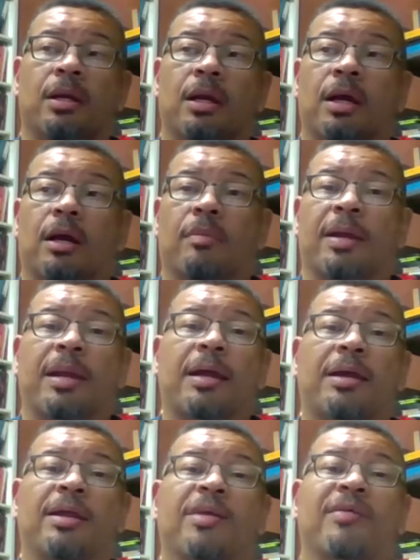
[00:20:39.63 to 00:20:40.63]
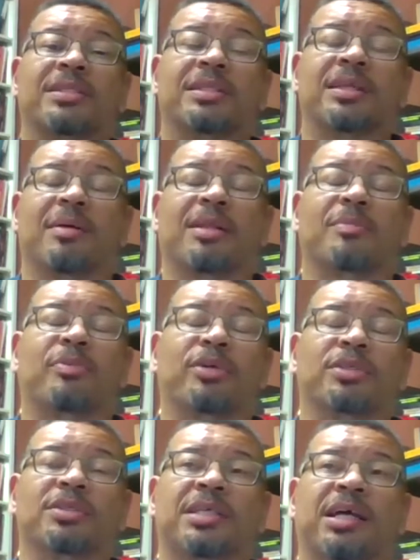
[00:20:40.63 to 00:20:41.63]
And an interesting thing about the
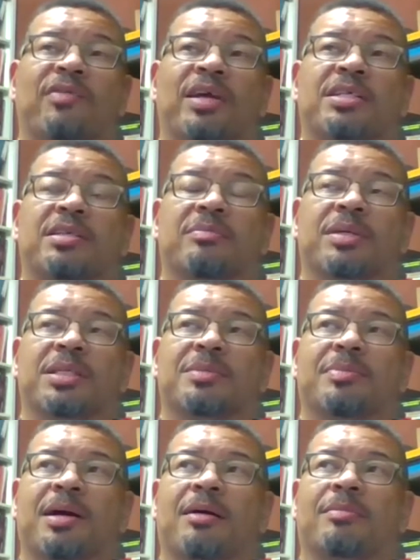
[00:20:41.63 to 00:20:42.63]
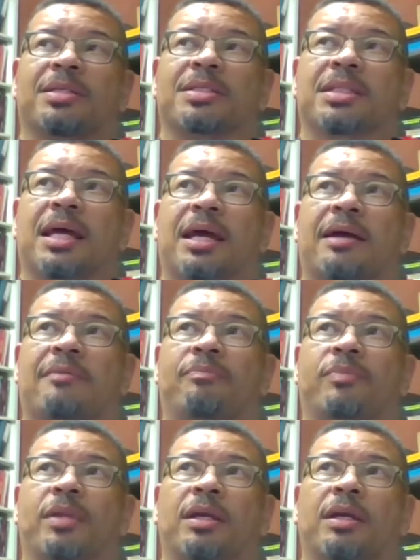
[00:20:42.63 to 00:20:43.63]
personal salvation piece, Bob, is that
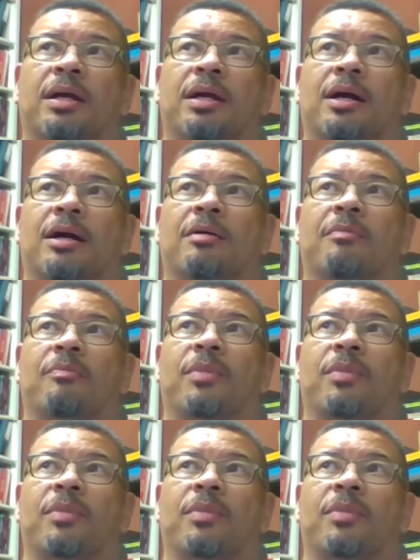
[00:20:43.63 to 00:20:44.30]
I